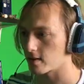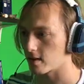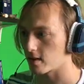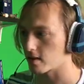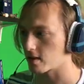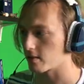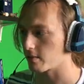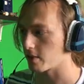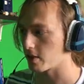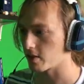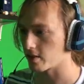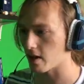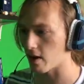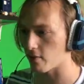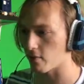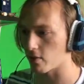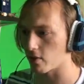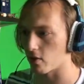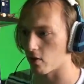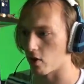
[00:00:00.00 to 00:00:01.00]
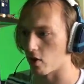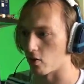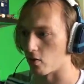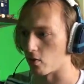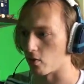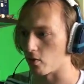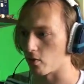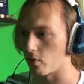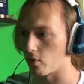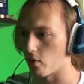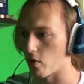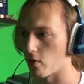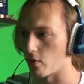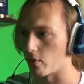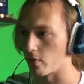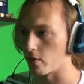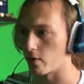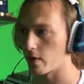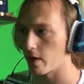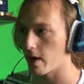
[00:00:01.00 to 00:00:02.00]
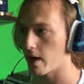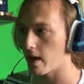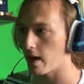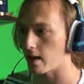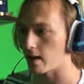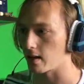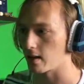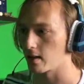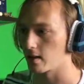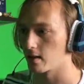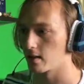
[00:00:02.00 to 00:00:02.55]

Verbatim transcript: to take the ball. That. Oh, whoa. Hey.